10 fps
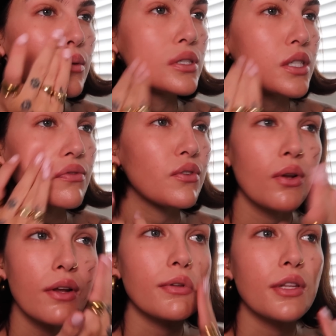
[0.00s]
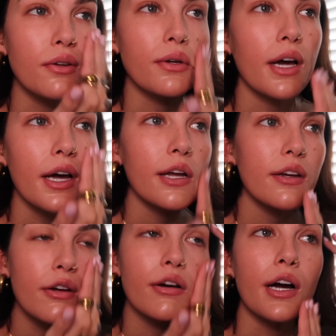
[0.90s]
Which if you live in the UK,
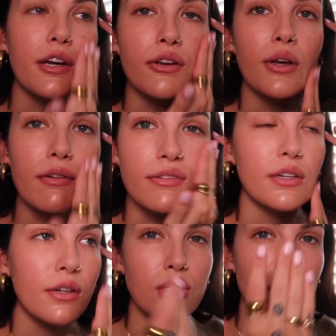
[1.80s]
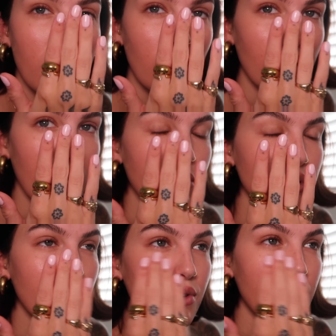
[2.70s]
I know you haven't. I took my long nails
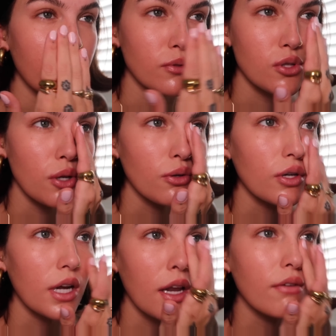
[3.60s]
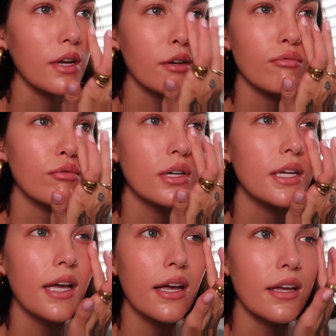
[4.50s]
off and it feels so good. I love like really
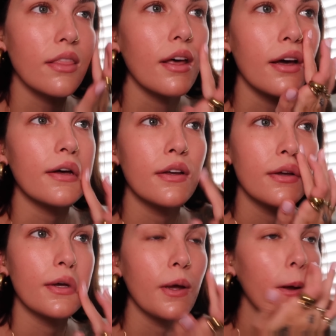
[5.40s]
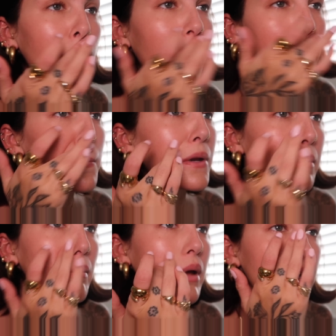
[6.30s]
getting in there, doing
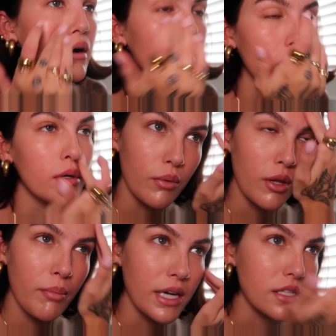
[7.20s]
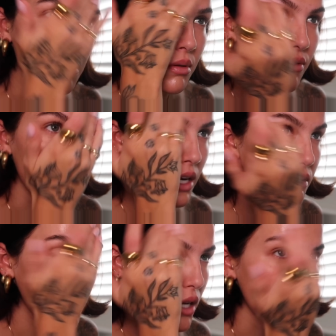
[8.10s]
my makeup. want the base to be
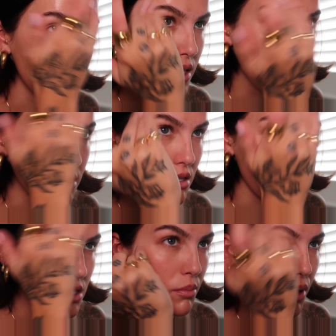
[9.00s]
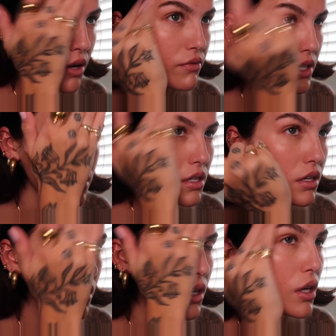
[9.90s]
very glowy today, so this is the perfect
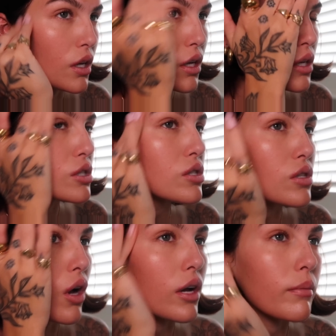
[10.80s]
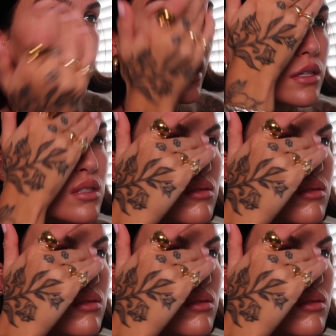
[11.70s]
starting place.